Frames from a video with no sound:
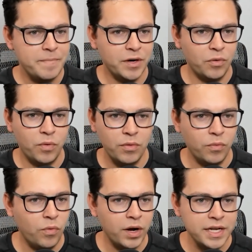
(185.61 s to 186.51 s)
You know, what
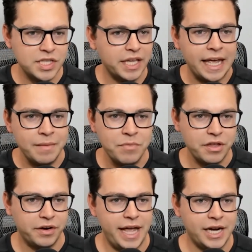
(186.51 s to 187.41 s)
what is the game
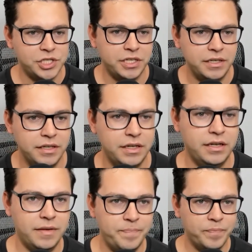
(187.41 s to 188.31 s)
theory actually
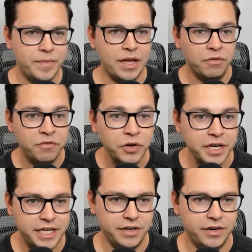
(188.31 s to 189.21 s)

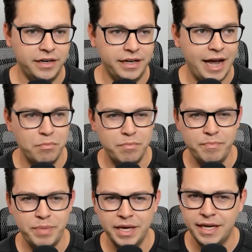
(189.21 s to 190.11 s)
afoot here, and, and how
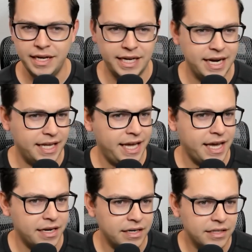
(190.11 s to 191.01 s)
big can it kind of
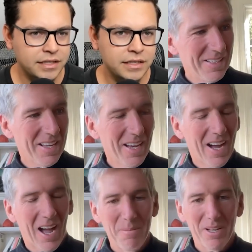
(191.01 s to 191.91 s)
get?
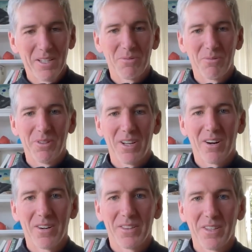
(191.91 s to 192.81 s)
Yeah, I mean, it's really
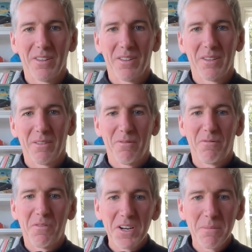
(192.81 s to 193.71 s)
hard. The, the, the
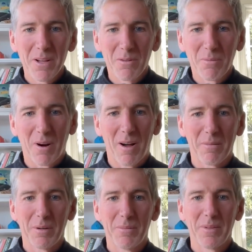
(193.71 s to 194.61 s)
fundamental
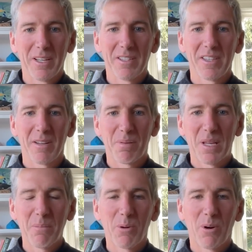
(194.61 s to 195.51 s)
problem is that
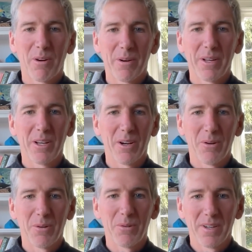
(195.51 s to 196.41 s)
people already
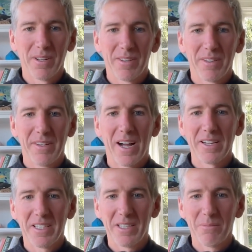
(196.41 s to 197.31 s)
own
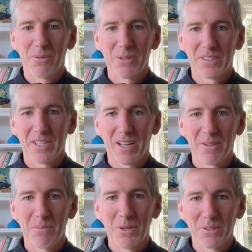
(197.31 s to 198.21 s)

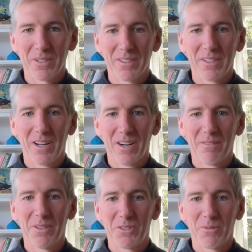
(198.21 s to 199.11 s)
19.7 million
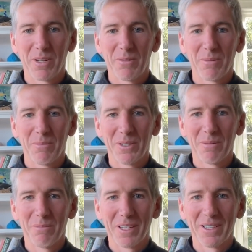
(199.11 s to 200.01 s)
of the 21
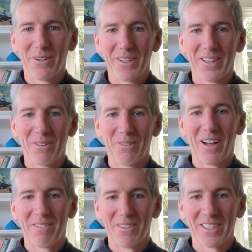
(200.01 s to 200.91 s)
million Bitcoin that will
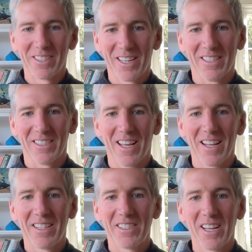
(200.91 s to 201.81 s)
ever exist.
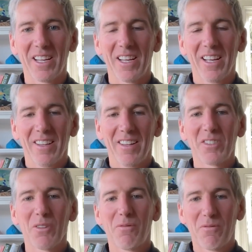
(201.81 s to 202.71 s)
That is a
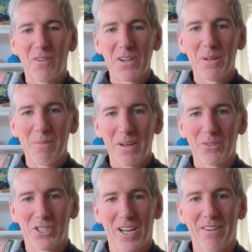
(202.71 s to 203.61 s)
that's a
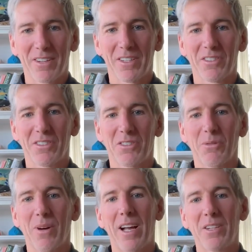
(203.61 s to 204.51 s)
fundamental challenge.
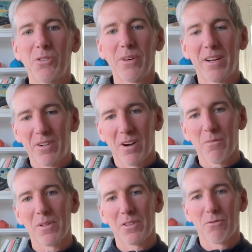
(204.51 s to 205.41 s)
So as you have
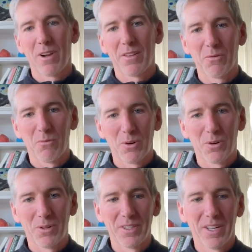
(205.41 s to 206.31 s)
governments around the
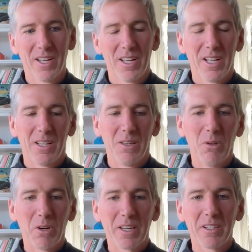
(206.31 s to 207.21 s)
world
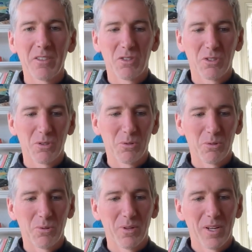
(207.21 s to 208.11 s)
looking
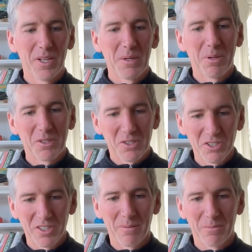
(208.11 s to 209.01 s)
to
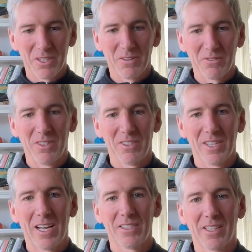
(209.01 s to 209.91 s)
position themselves in this
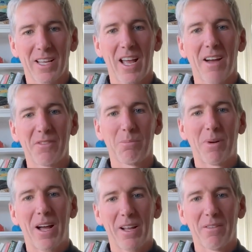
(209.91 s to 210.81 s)
asset, they have to
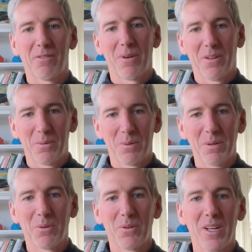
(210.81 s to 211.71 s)
buy it from other
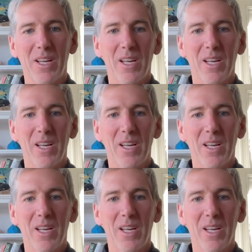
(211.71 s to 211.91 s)
people.